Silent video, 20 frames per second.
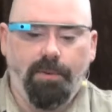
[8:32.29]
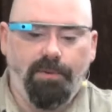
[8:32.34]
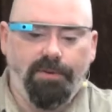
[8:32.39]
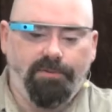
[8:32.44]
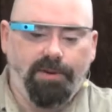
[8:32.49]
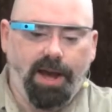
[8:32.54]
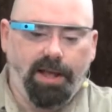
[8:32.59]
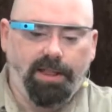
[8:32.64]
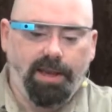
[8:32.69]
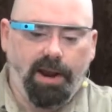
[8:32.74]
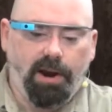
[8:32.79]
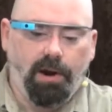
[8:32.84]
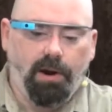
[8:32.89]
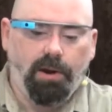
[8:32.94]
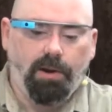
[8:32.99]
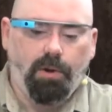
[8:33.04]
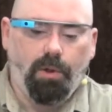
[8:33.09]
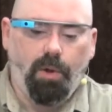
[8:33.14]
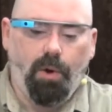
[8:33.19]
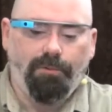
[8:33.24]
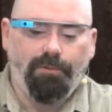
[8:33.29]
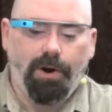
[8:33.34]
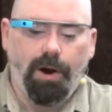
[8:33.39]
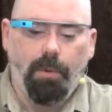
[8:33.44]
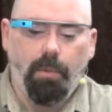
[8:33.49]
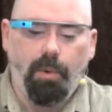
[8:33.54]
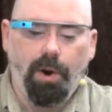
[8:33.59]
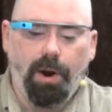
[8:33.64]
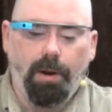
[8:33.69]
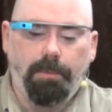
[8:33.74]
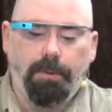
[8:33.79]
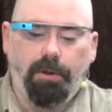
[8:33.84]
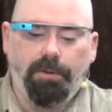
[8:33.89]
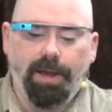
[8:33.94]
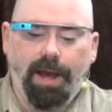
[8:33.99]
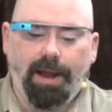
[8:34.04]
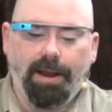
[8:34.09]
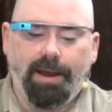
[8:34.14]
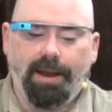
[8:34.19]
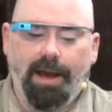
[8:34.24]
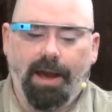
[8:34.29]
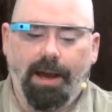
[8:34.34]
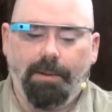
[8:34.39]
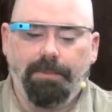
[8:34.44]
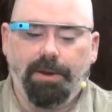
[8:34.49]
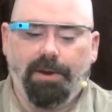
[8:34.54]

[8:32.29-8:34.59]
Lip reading: we've got that article over at Wearable.com.